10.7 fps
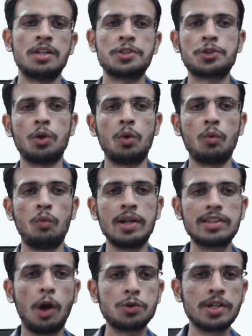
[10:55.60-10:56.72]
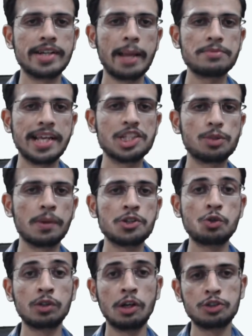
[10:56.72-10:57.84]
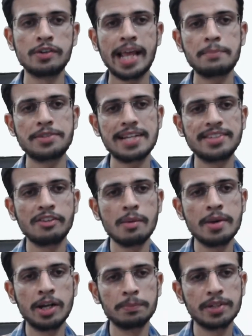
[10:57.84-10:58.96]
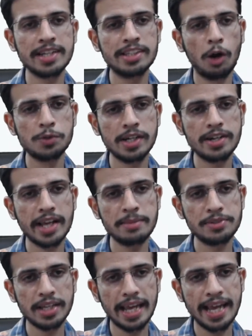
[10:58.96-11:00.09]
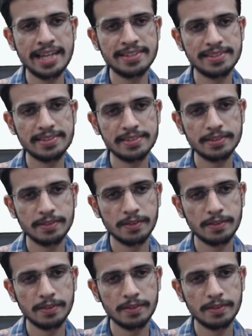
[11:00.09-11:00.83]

So 1000 times x plus 2000 times x, that will become 3000 times x.